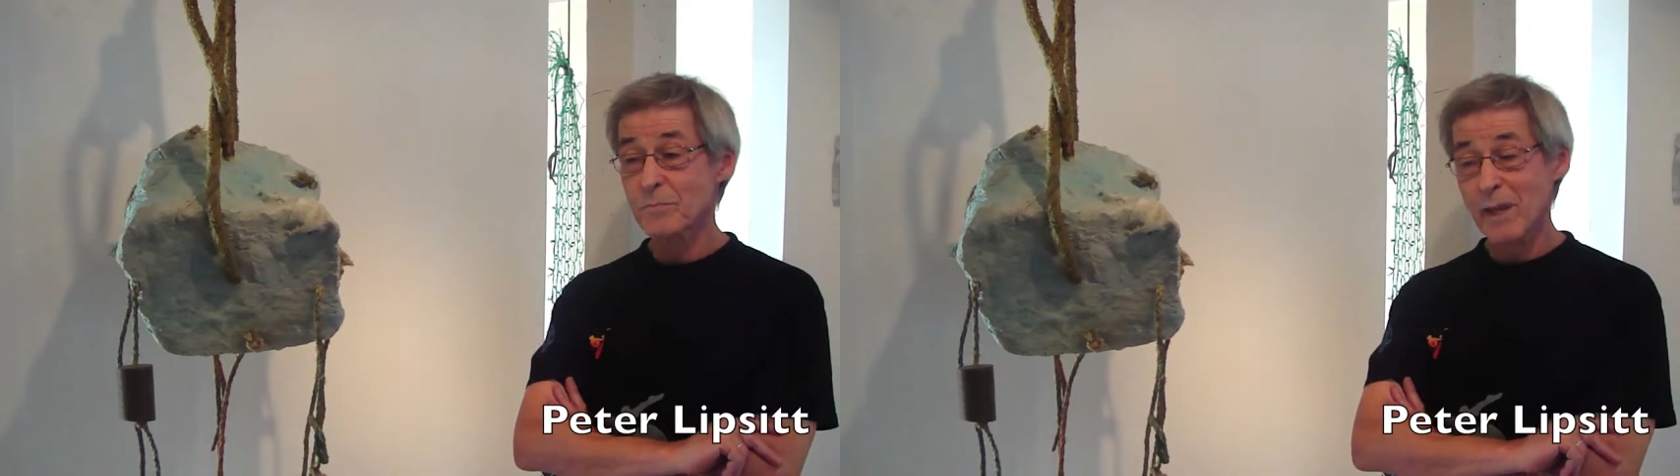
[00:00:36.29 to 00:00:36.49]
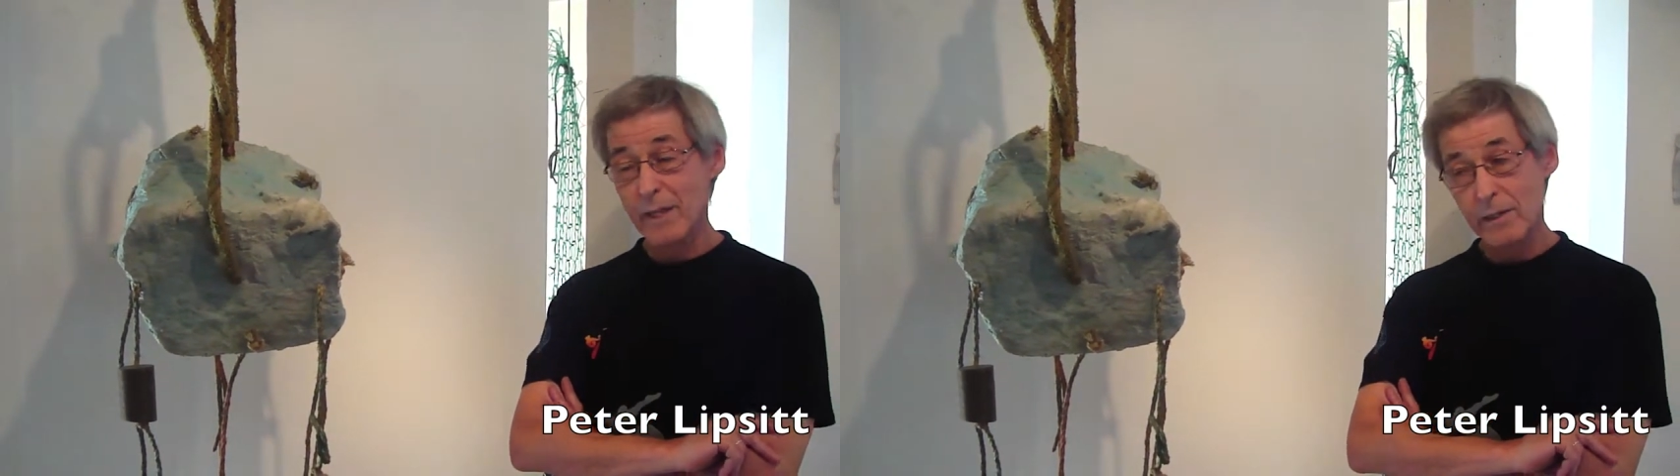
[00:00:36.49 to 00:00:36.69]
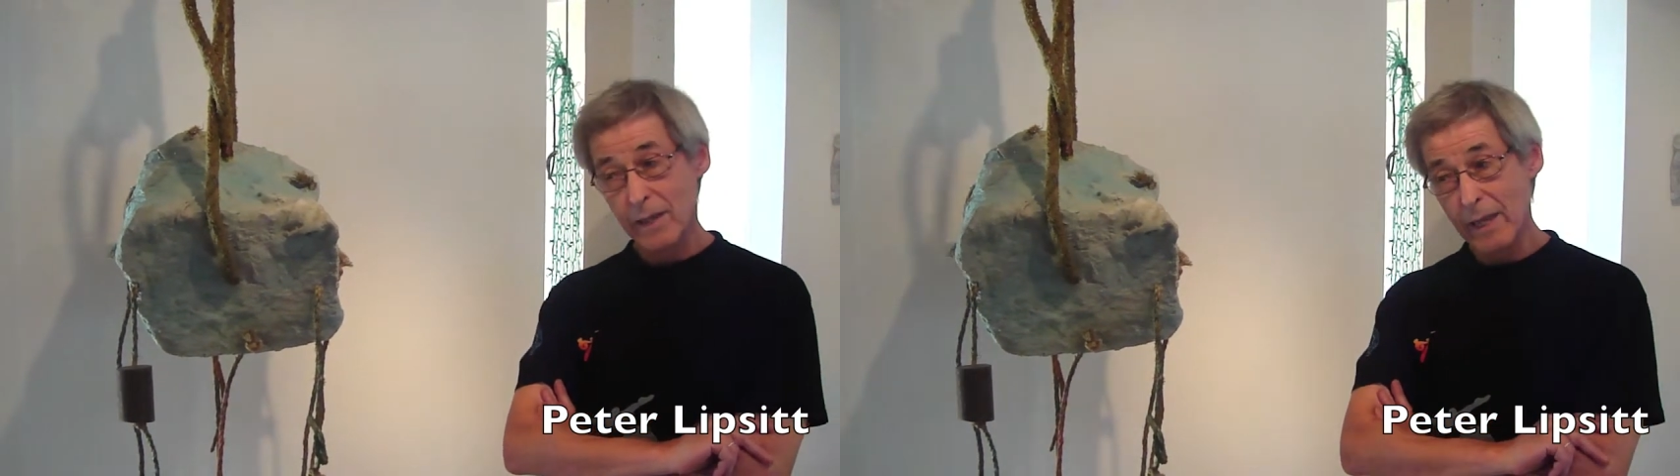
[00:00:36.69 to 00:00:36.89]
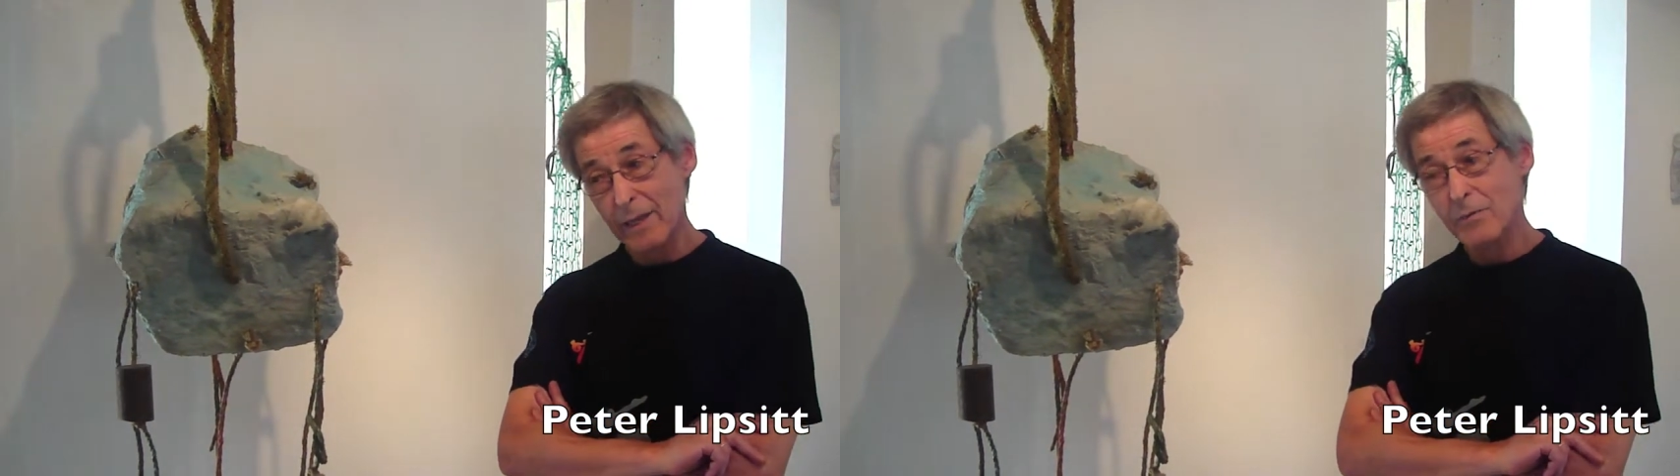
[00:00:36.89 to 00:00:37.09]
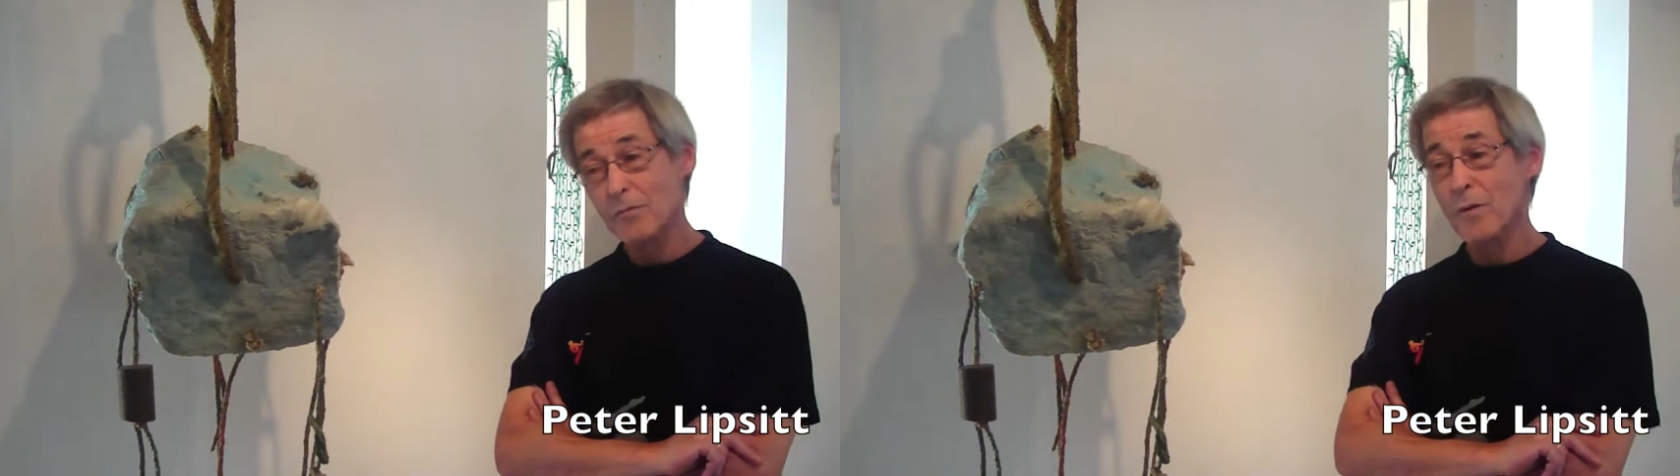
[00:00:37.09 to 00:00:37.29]
made
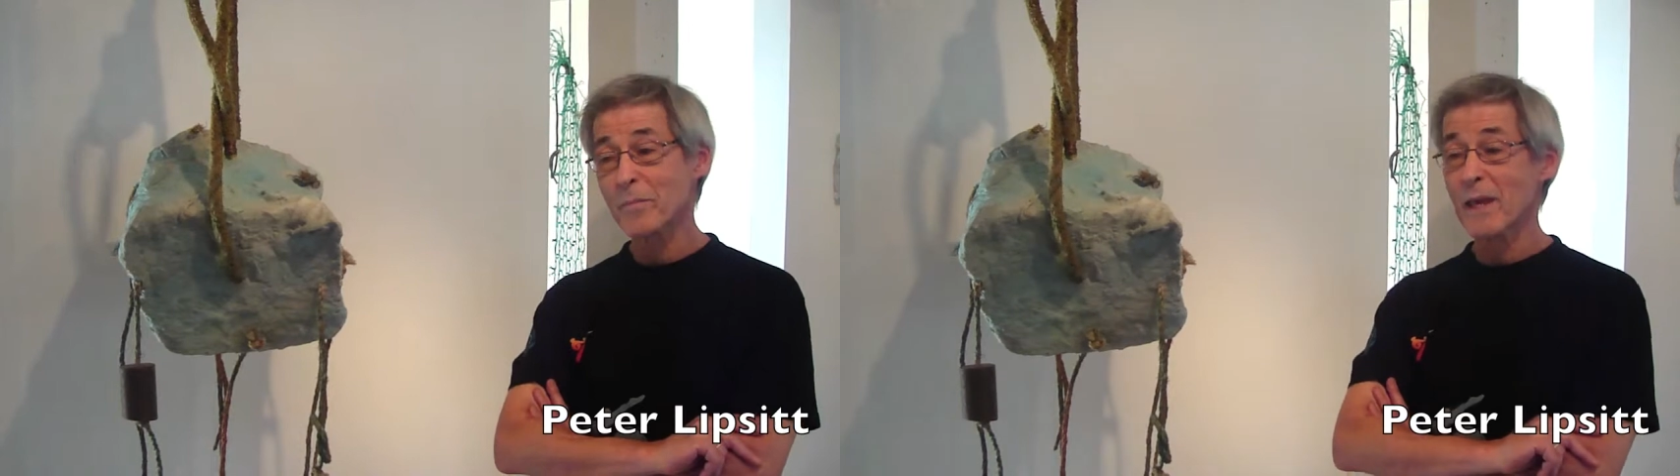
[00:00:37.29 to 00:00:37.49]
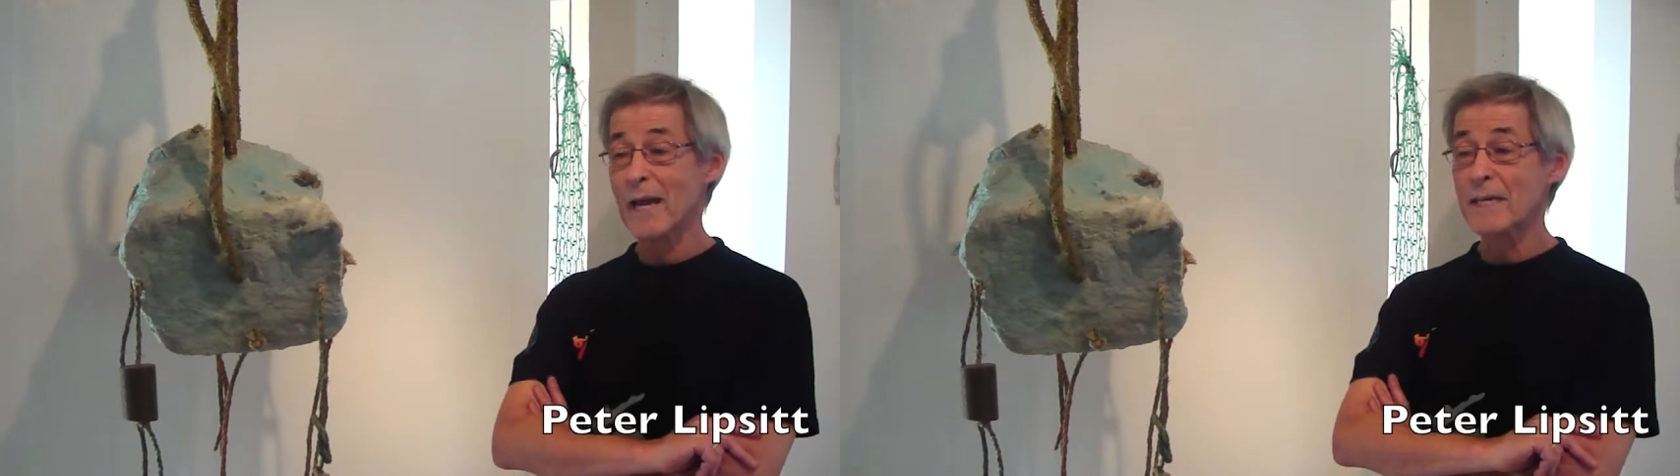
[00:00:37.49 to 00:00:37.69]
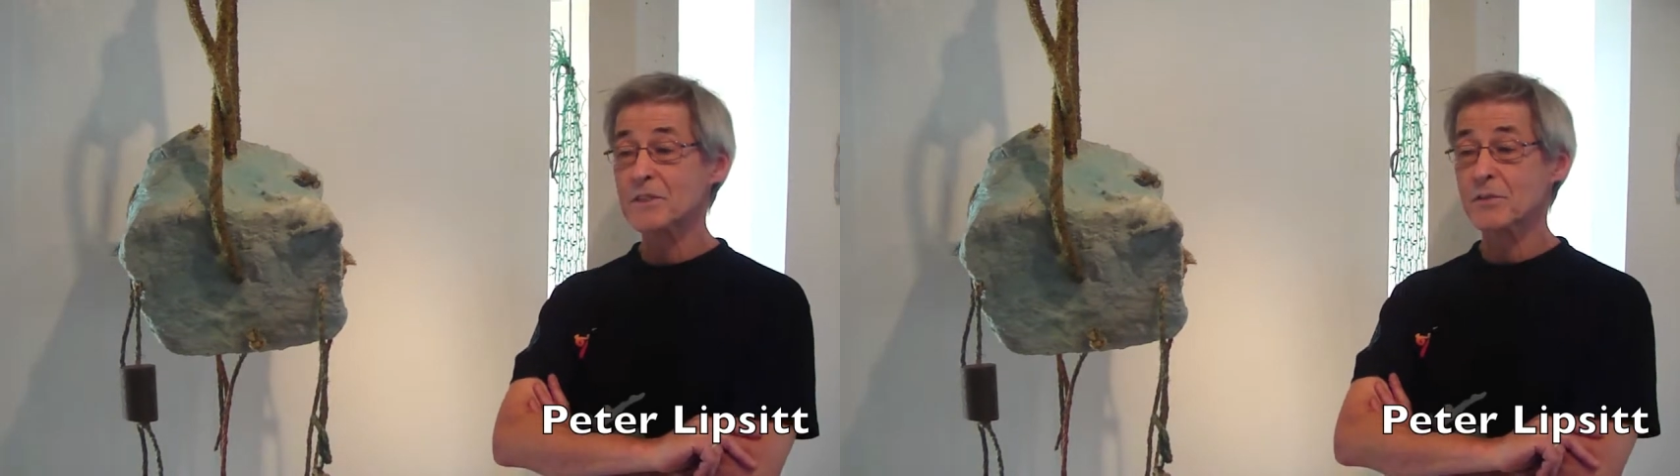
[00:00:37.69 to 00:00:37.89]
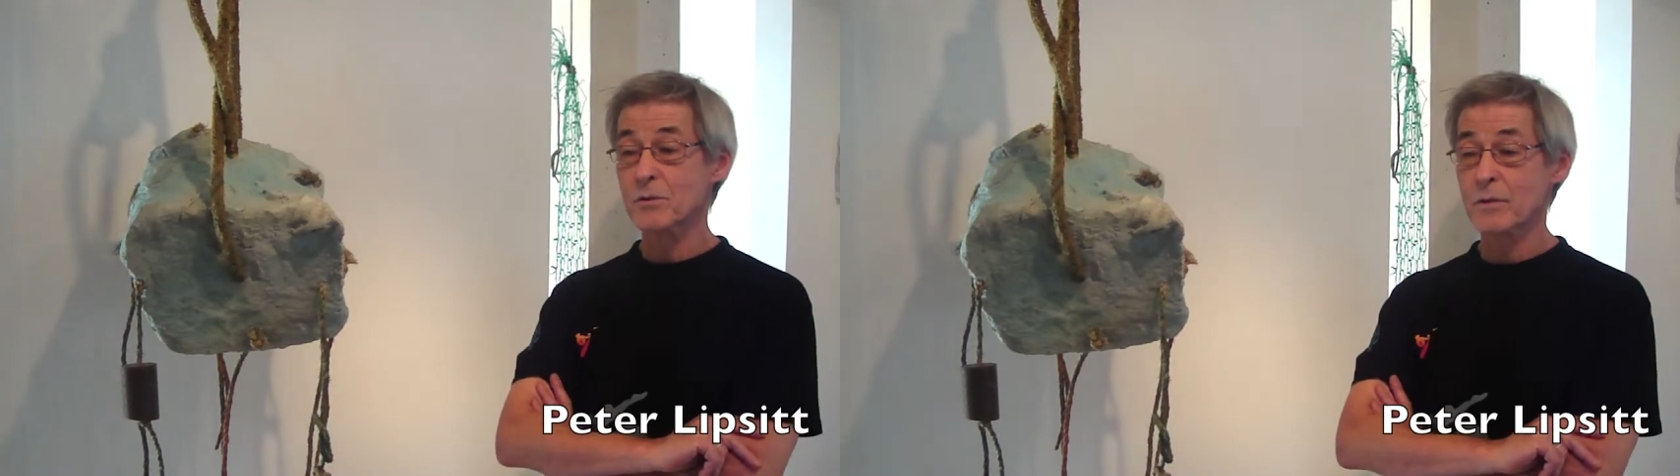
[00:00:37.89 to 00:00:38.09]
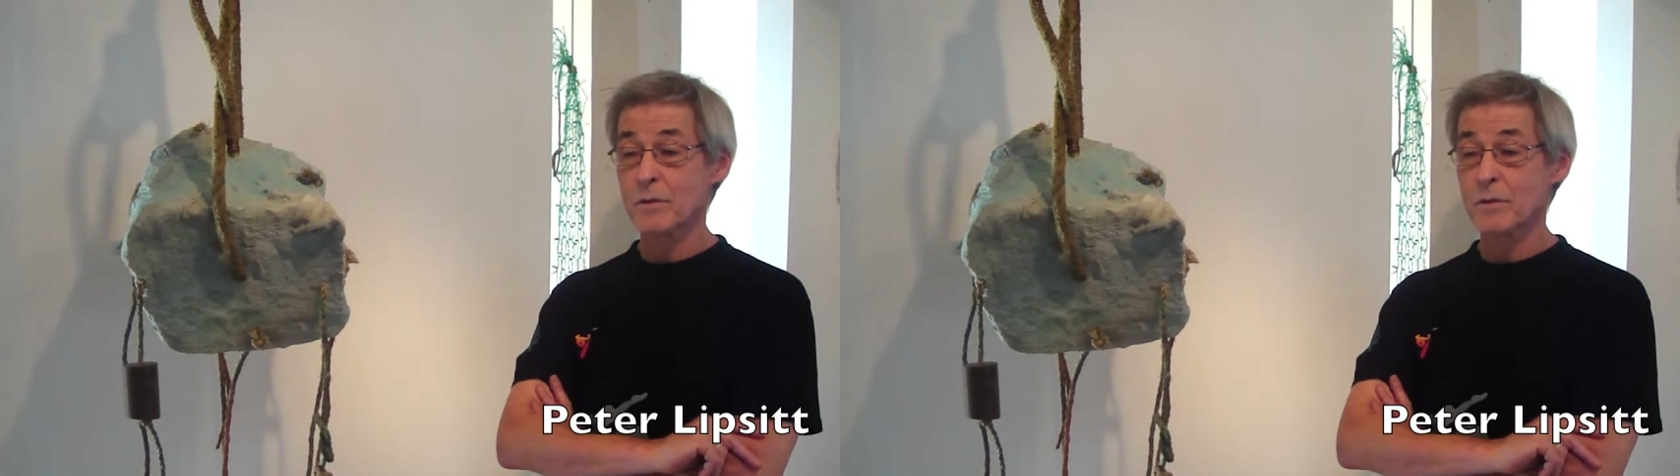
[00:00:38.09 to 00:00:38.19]
again from cast